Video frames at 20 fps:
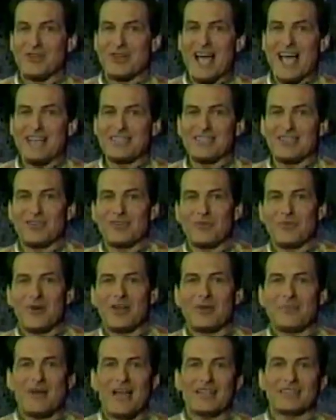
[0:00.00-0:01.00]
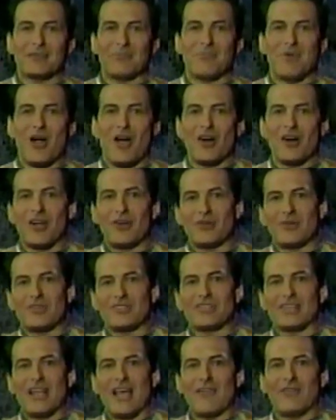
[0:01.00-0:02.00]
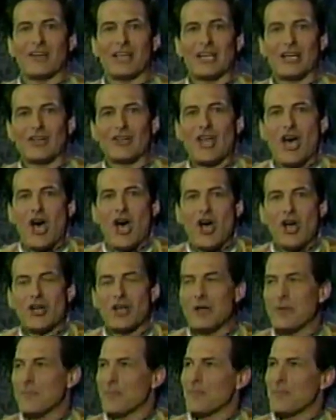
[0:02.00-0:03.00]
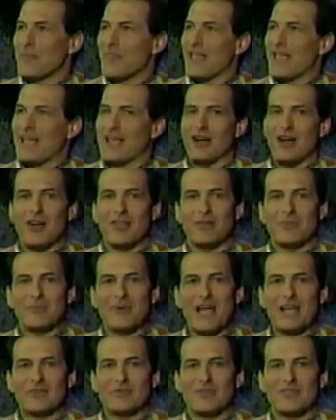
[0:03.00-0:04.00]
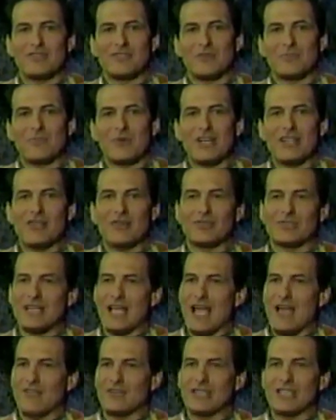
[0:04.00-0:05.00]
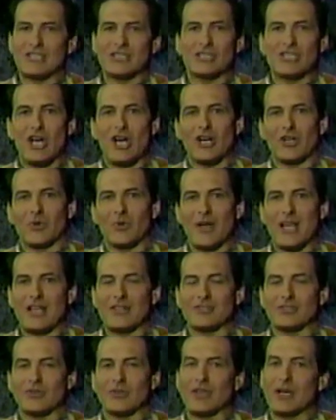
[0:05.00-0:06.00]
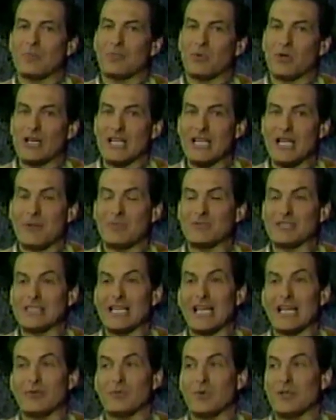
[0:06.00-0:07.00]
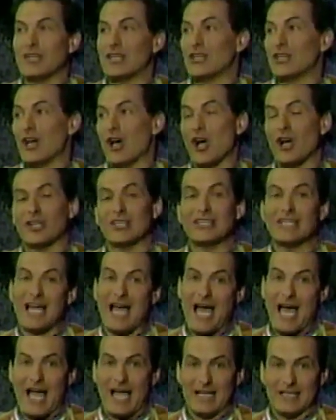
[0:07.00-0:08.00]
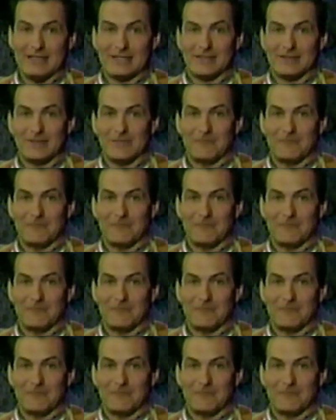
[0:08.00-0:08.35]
Did you guys hear the one about the bar owners that have a little dog? And all the patrons are pretty used to having this dog around, so they're pretty upset when the dog dies.